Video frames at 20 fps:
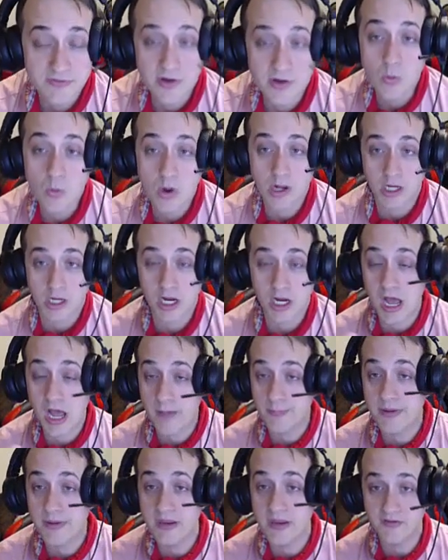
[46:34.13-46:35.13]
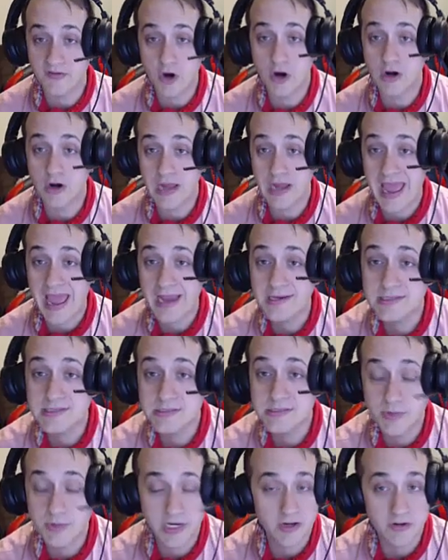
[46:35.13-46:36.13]
So if I want a copy of card
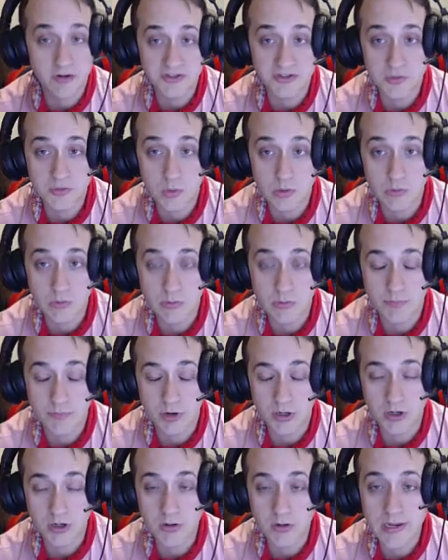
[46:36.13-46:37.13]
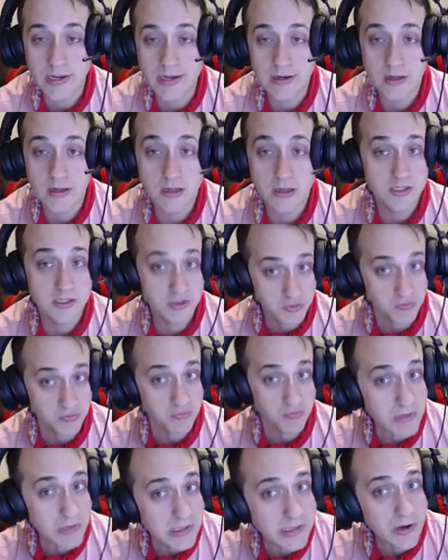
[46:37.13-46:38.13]
X, but I also want to embargo it,
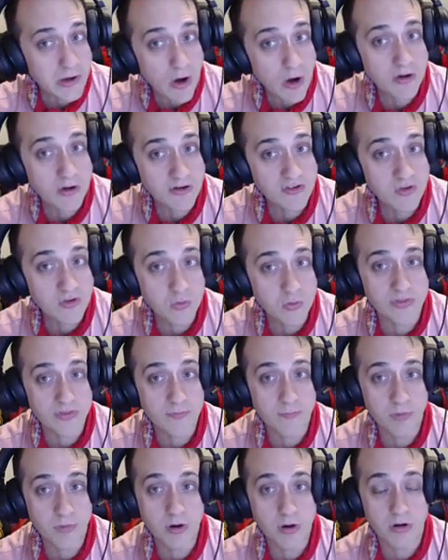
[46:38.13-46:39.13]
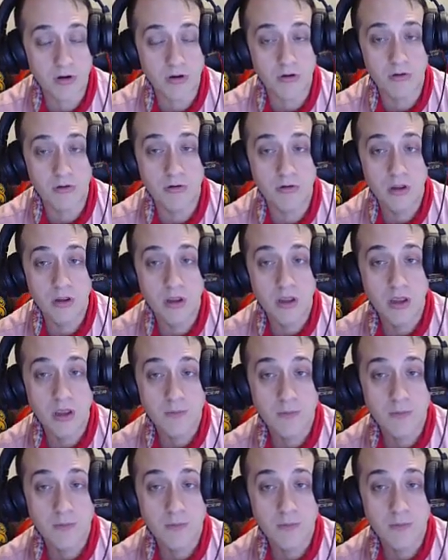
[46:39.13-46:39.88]
it's really hard to do with embargo.